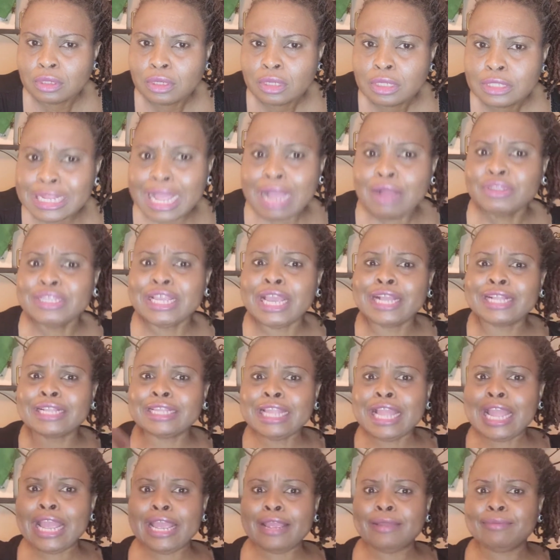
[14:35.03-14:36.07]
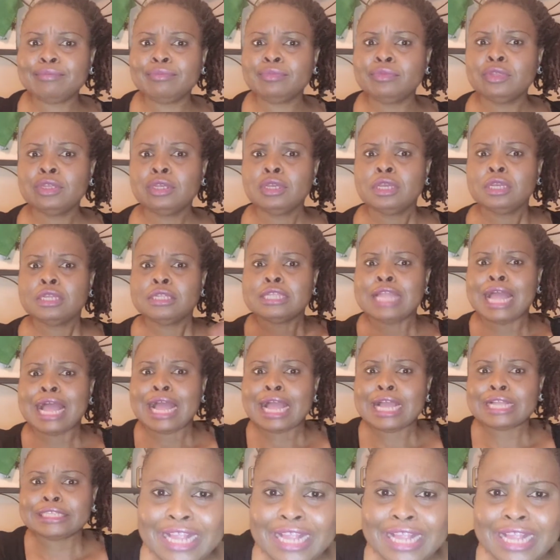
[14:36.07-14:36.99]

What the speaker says: Now they claim that